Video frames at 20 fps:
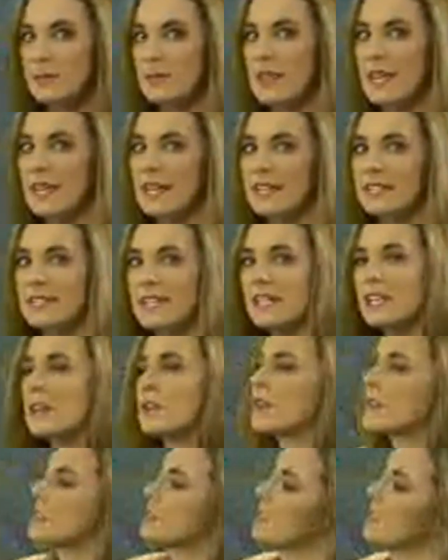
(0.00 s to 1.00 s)
but they continue
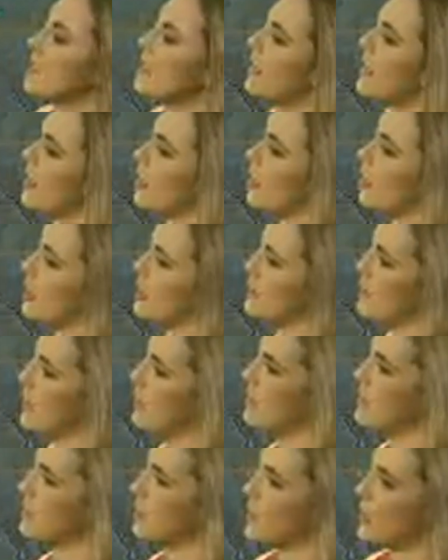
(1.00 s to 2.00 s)
to spill in across
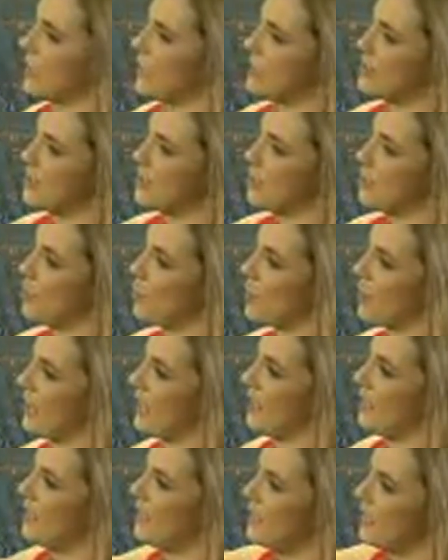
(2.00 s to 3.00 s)
mid-Missouri into the
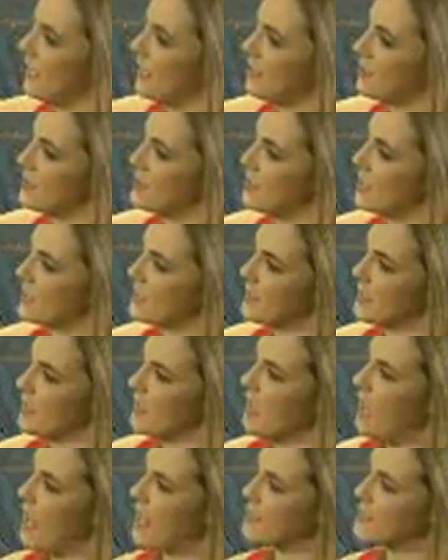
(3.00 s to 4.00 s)
morning here 6
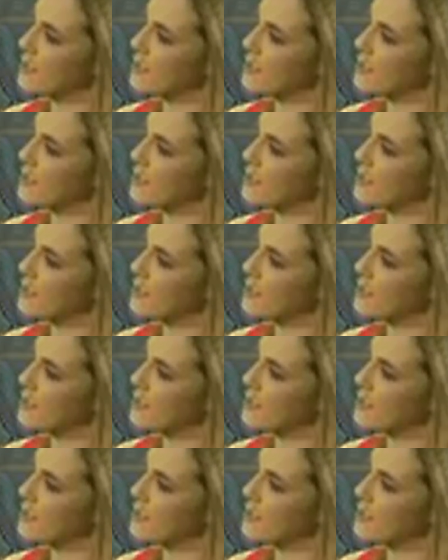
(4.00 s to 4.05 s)
o'clock.